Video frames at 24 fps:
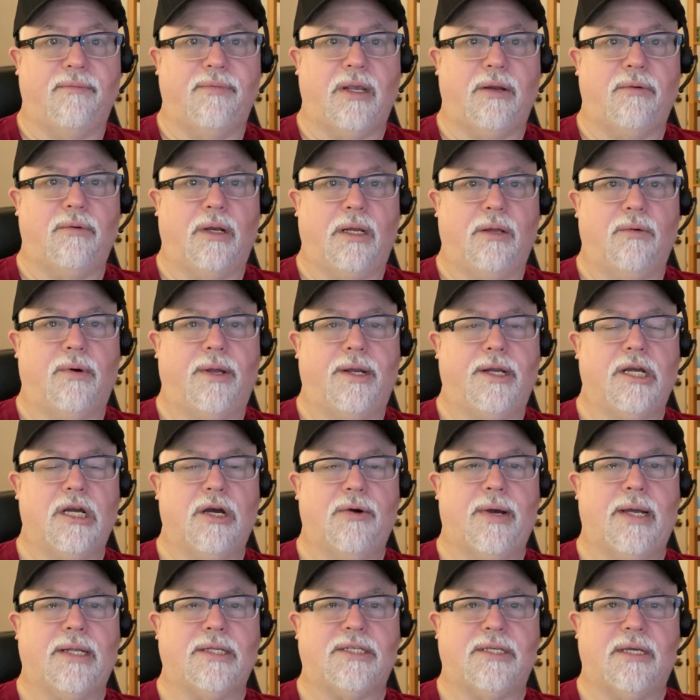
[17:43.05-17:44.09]
They really want to
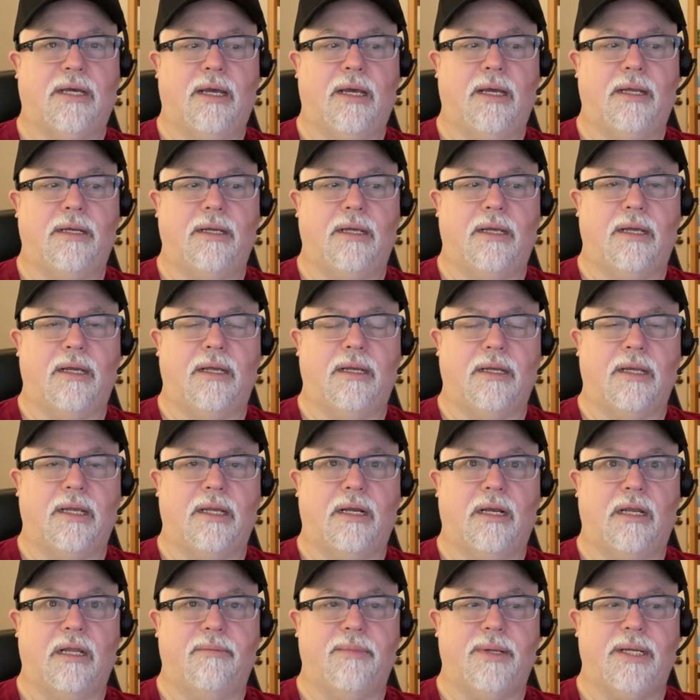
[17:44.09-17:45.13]
go outside and
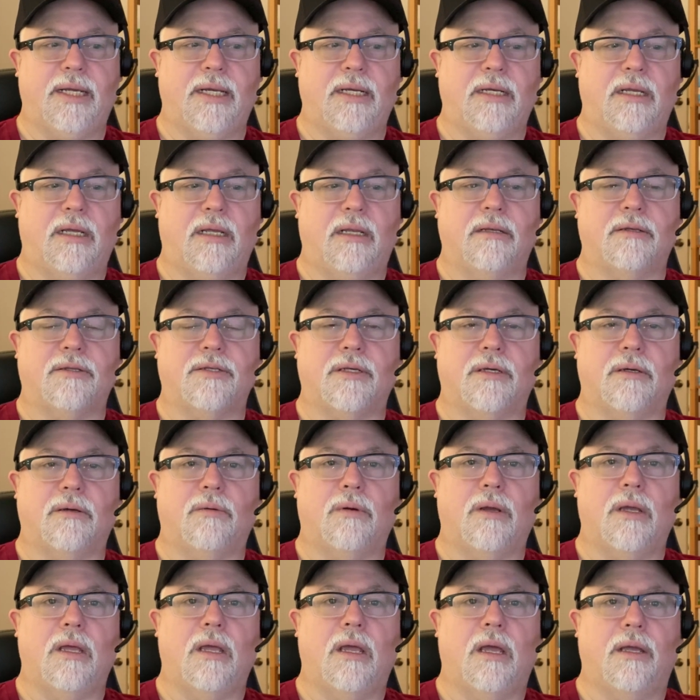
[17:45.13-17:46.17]
eliminate. And so
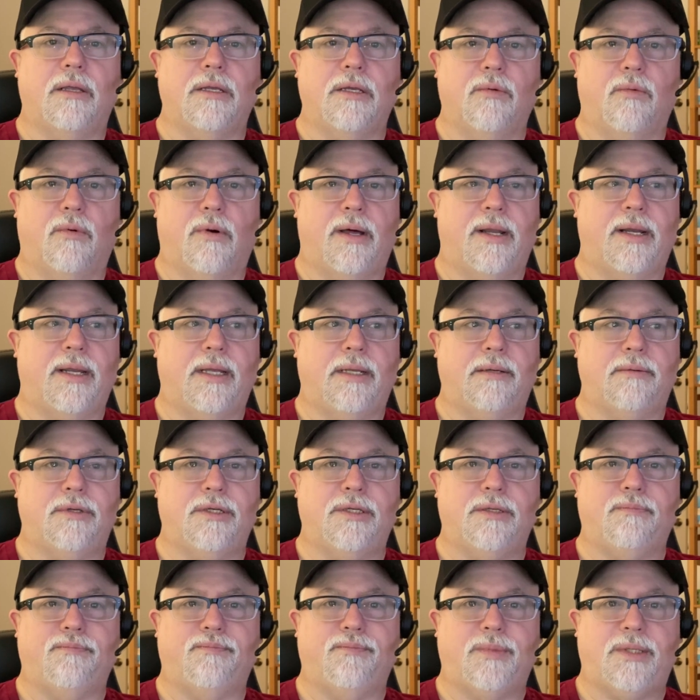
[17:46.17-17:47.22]
you want to
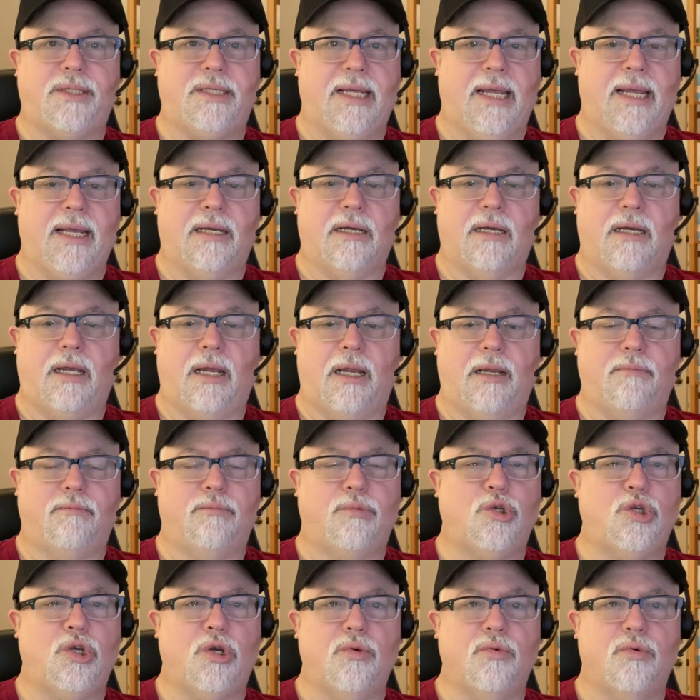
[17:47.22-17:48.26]
take a
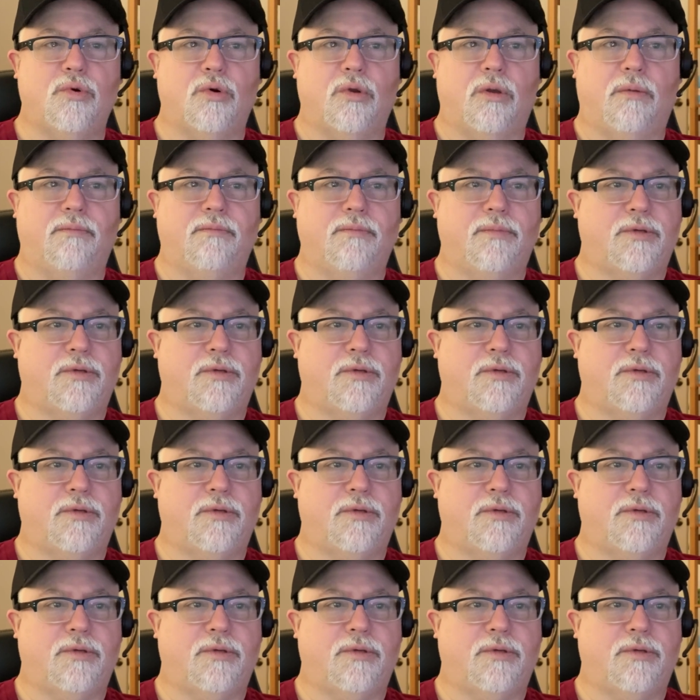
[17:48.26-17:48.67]
tool.